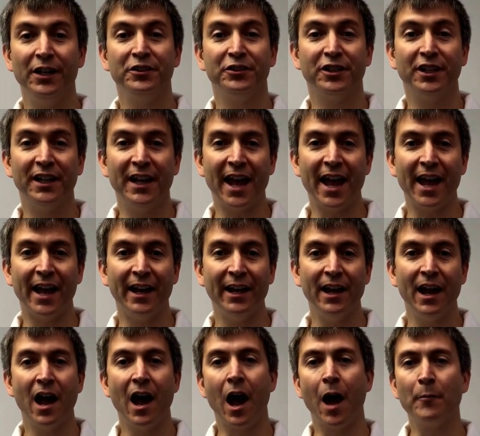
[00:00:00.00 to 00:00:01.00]

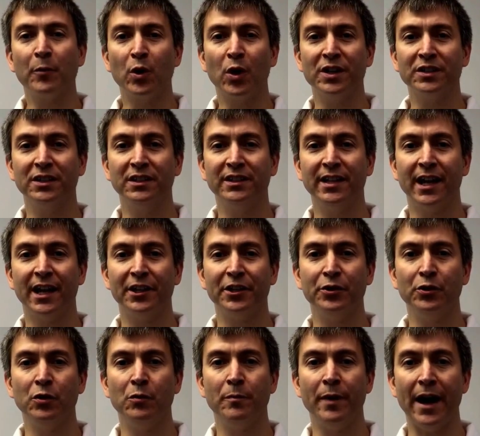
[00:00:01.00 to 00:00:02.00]
Today, I'm going to tell
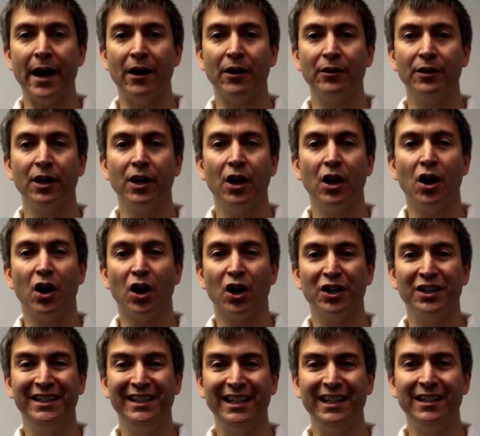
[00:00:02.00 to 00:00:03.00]
you about
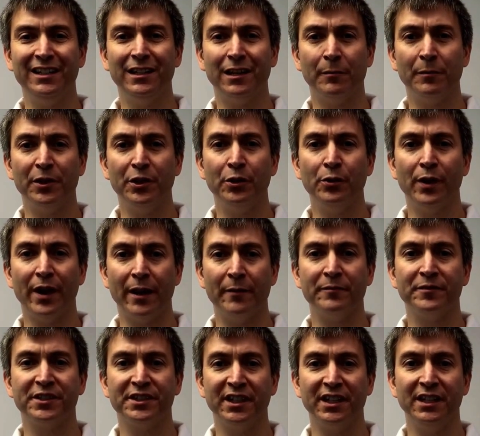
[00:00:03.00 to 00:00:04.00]
our
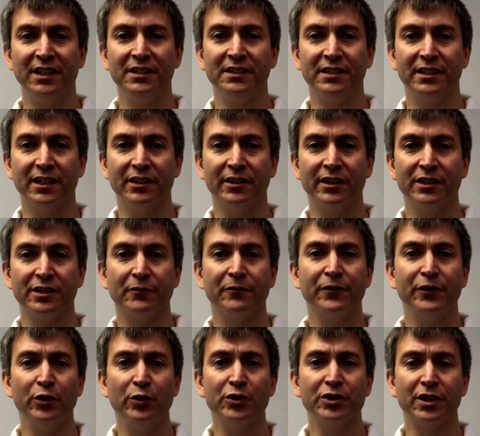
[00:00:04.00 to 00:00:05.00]
DWMC series
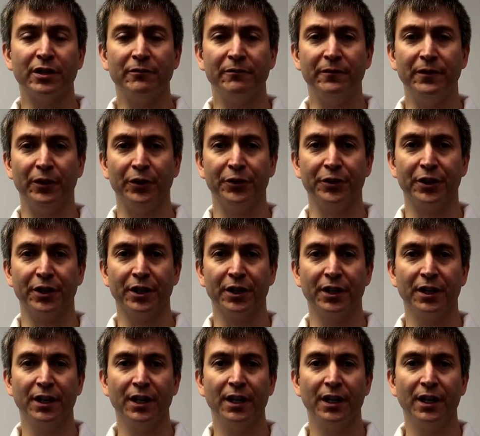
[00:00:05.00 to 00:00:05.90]
fusion filter,